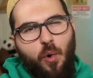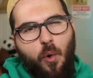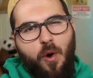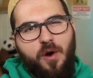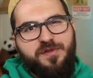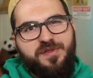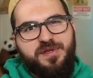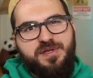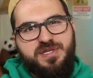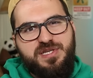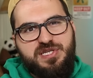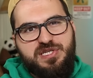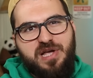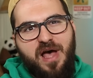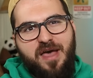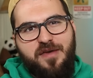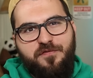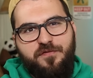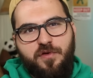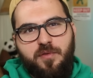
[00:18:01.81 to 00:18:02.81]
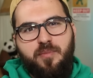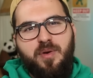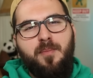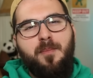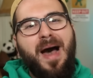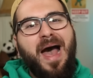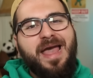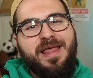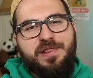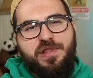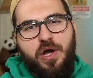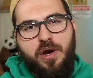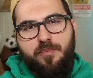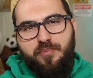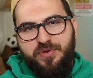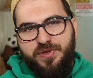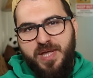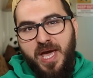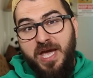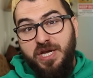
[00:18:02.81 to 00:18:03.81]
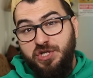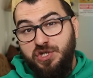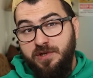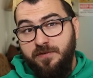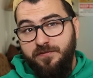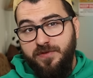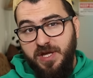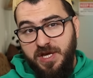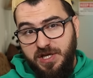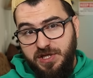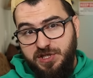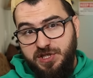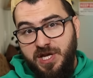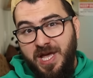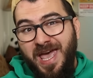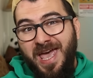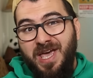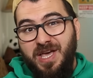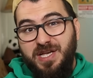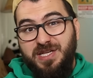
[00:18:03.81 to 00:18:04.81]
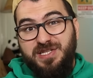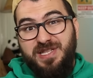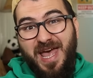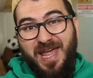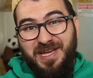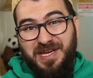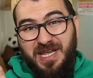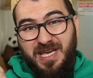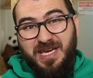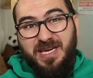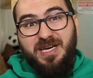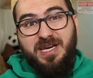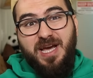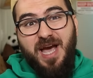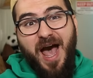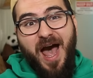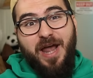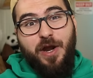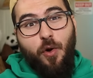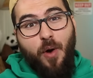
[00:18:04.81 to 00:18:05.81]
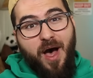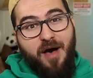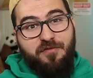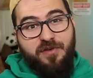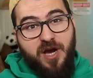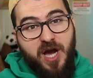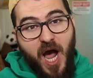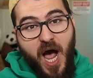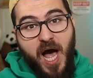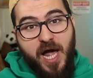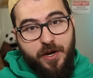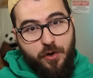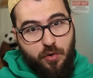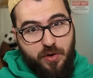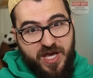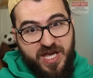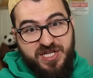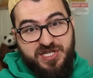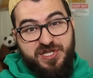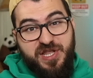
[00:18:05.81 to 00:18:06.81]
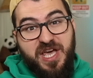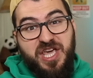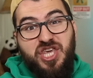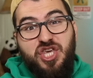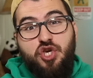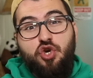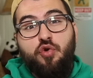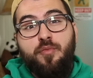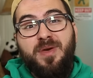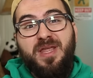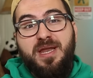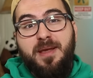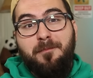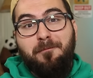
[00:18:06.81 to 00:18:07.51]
hard to decipher, but my interpretation of this is that Nikocado Avocado is the human